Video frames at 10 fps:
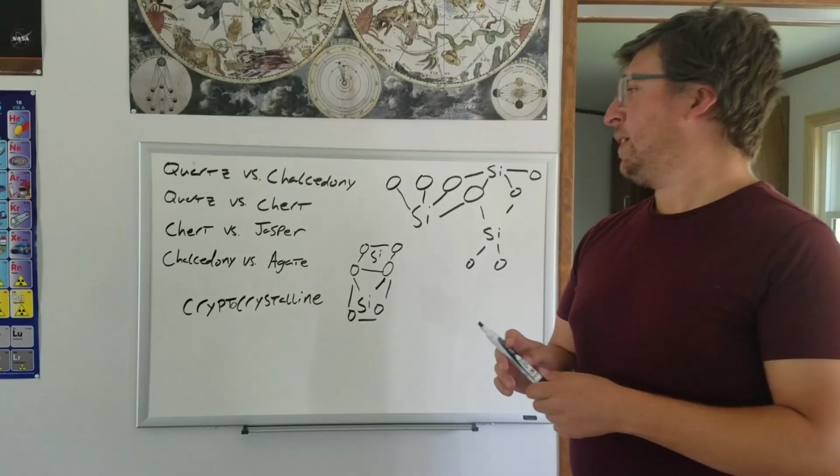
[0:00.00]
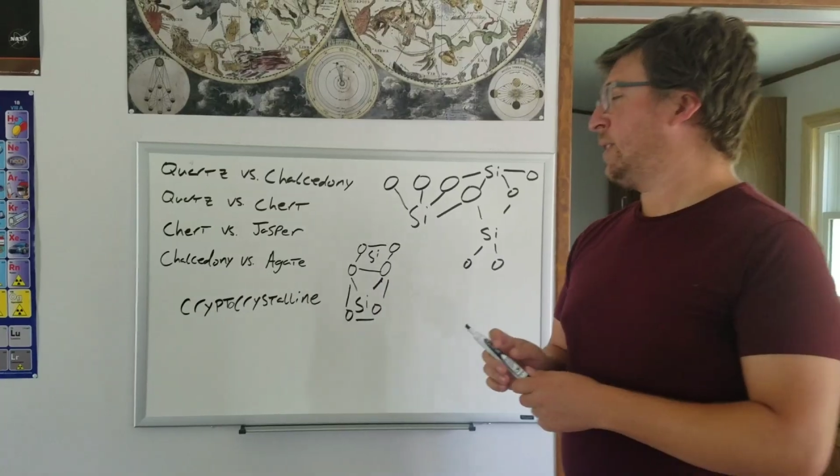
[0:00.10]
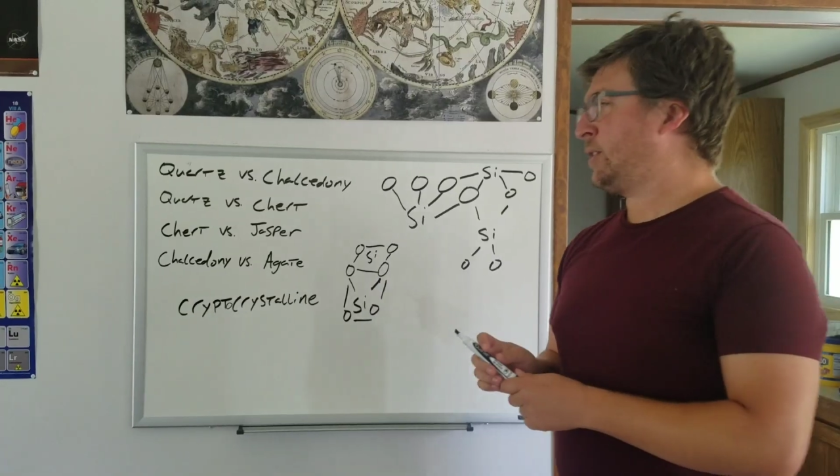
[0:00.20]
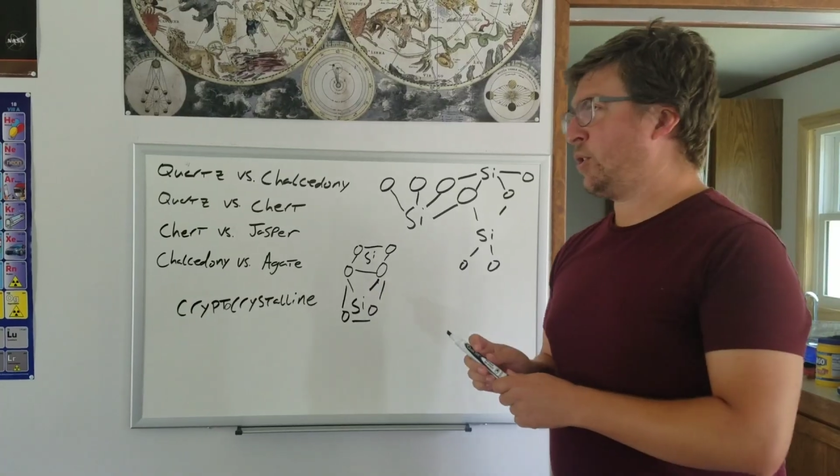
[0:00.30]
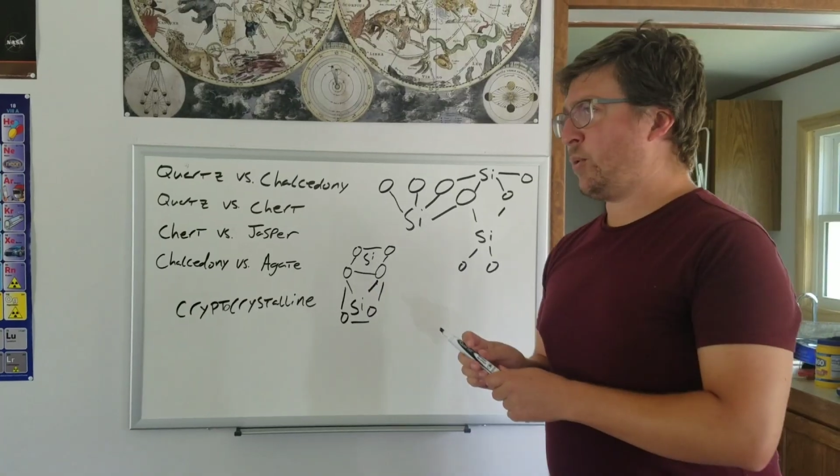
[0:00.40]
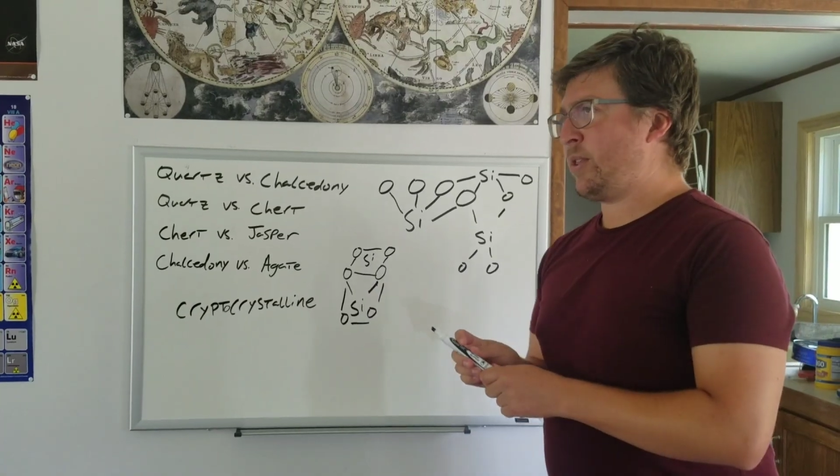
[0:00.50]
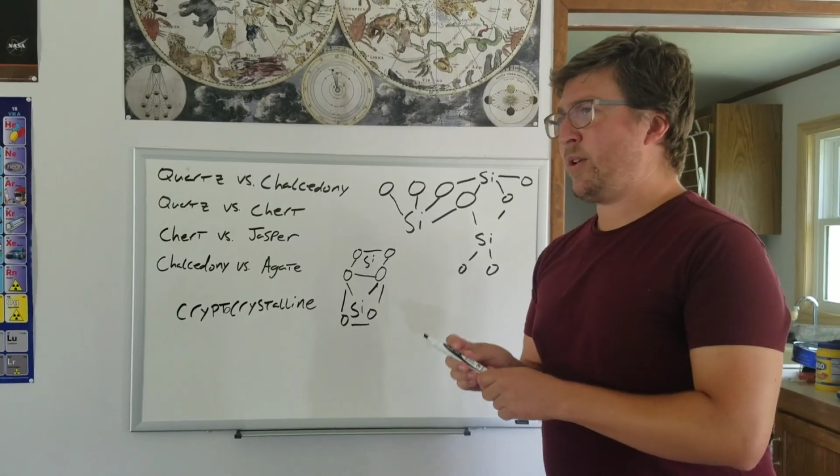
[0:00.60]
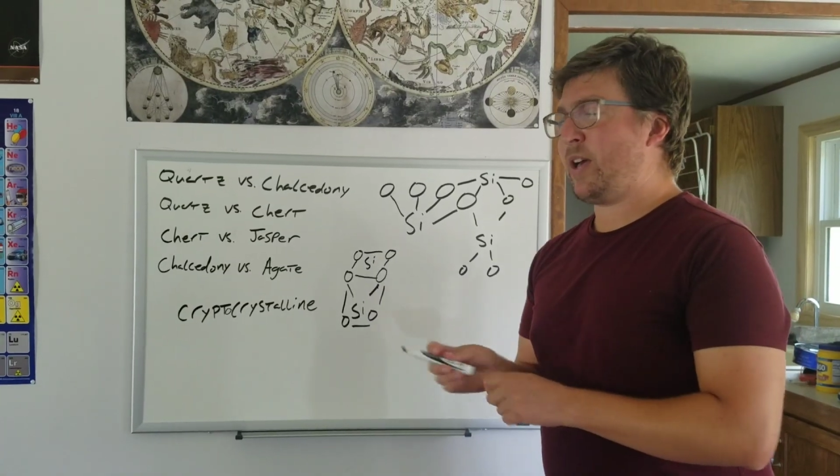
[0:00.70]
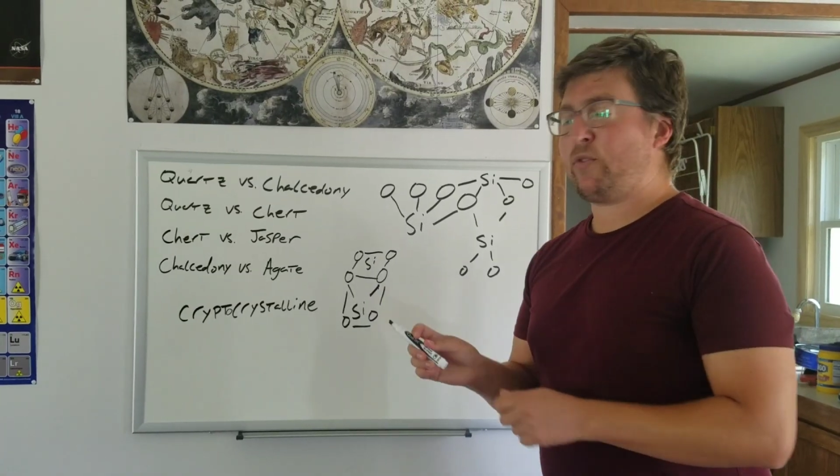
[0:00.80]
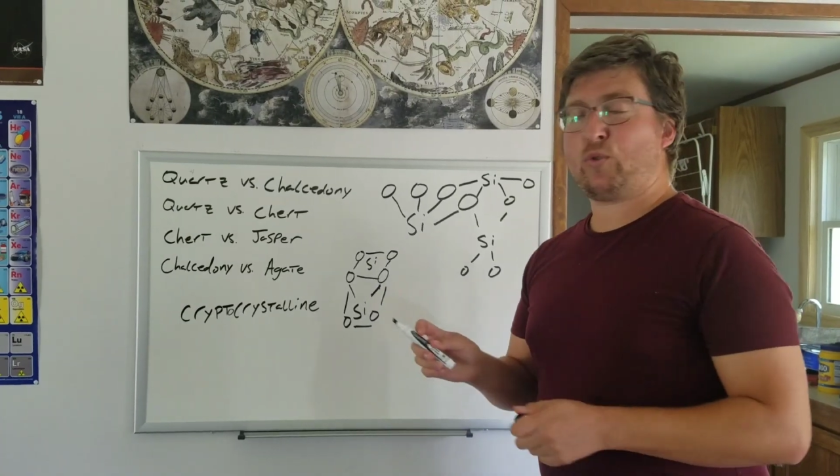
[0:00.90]
So you
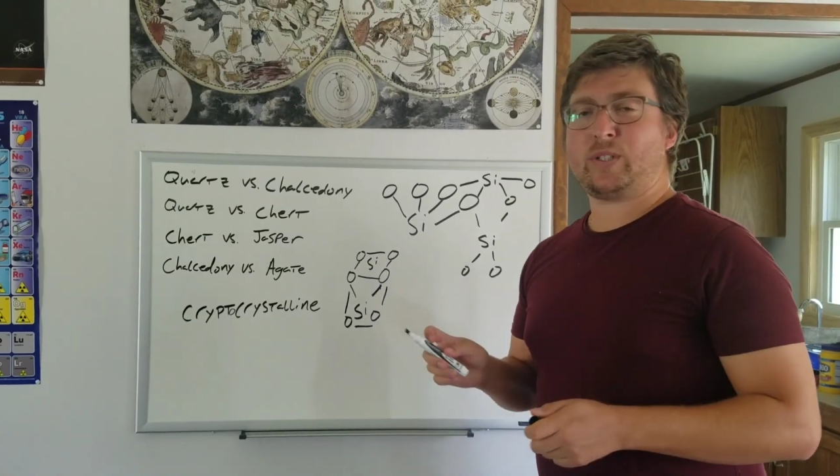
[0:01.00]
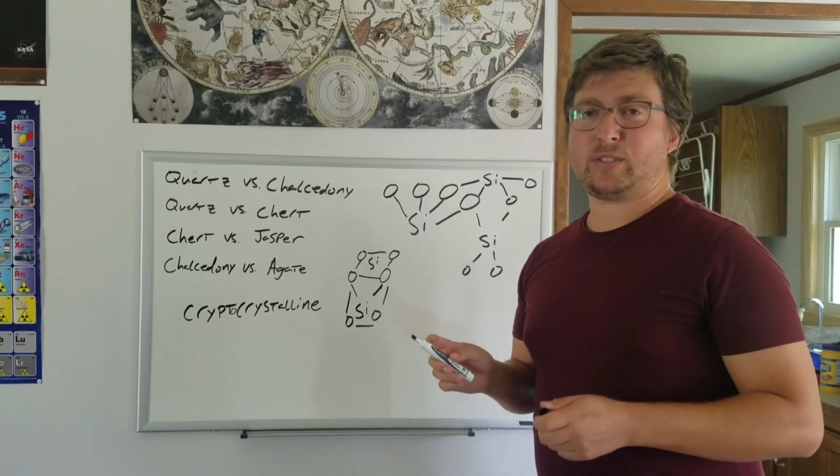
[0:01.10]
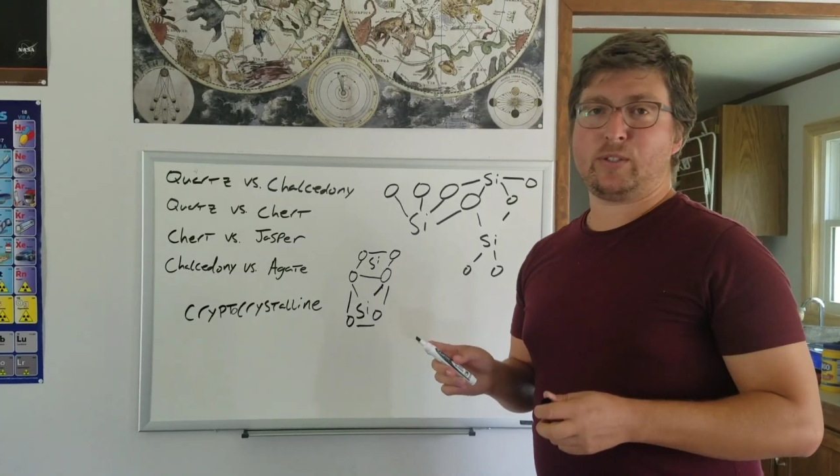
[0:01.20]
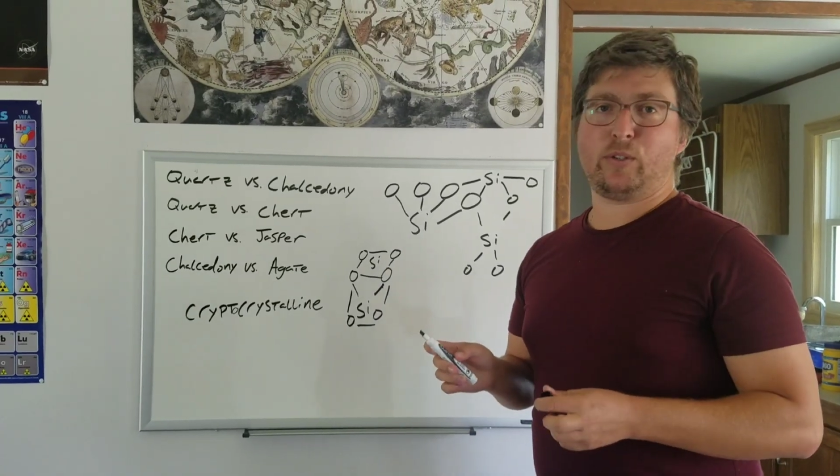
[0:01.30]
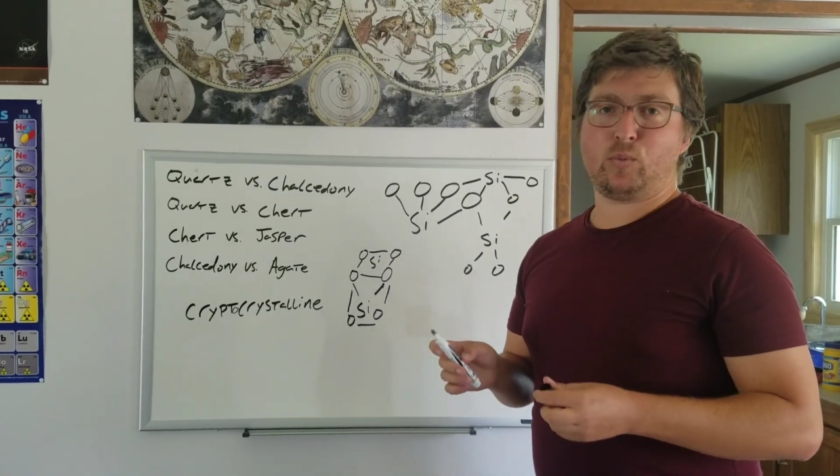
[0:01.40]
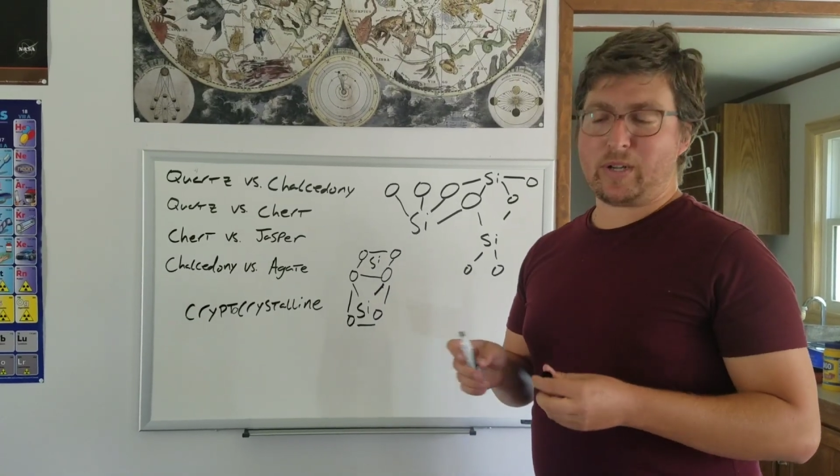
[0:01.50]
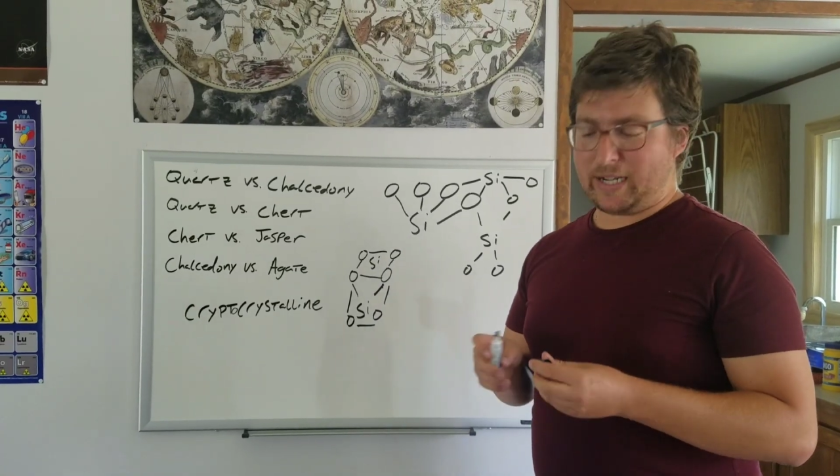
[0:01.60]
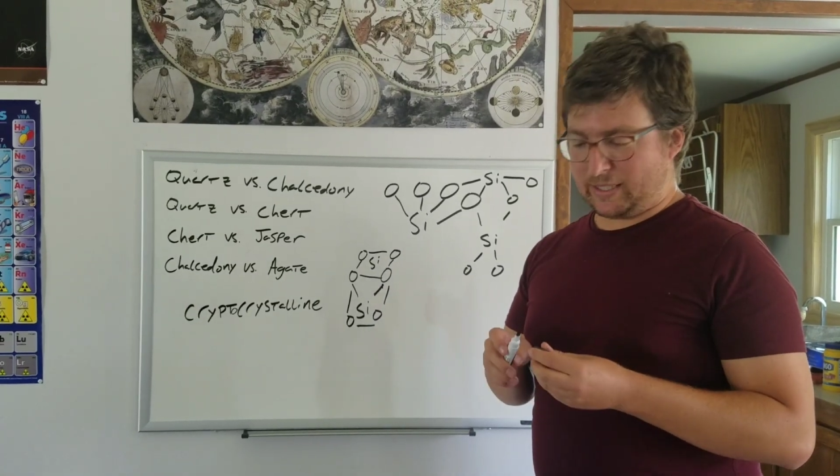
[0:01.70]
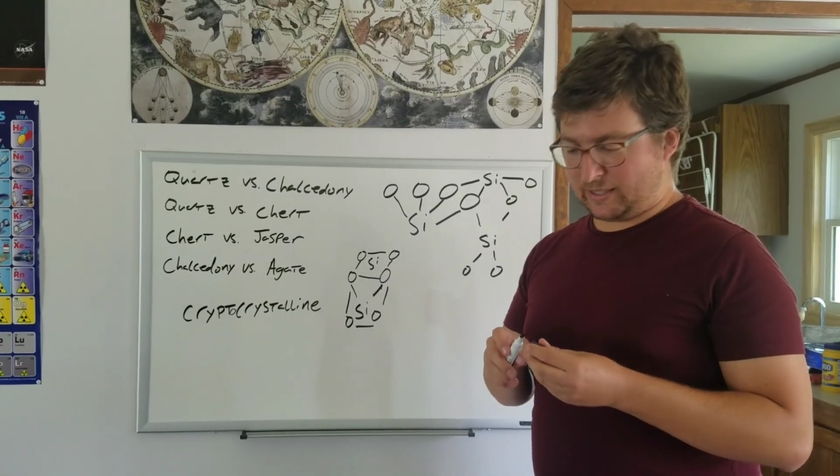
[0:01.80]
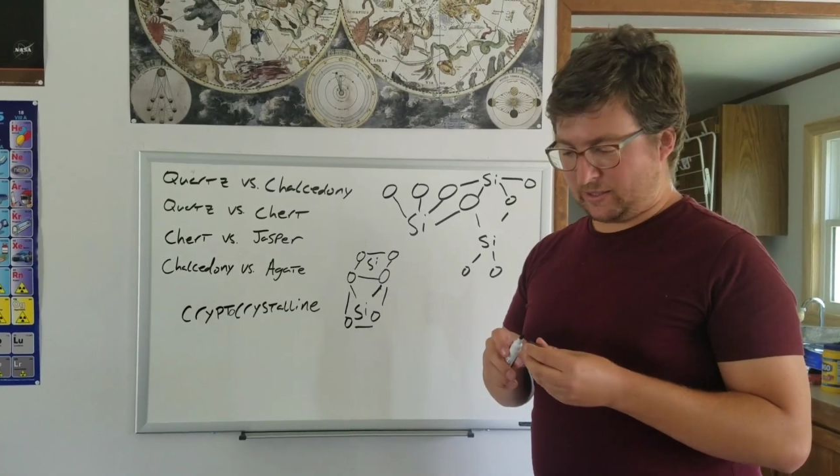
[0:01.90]
have crystalline
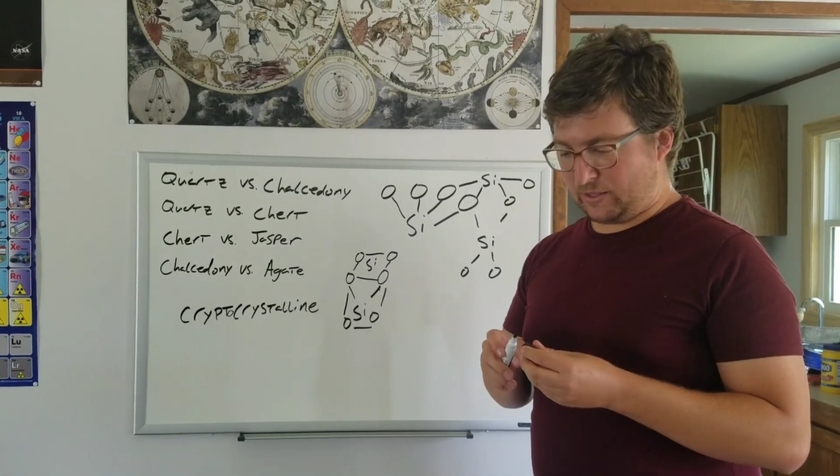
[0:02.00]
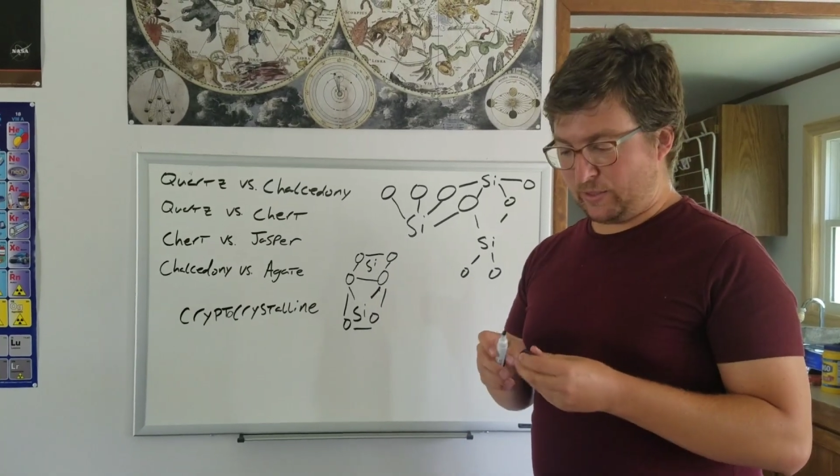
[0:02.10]
rocks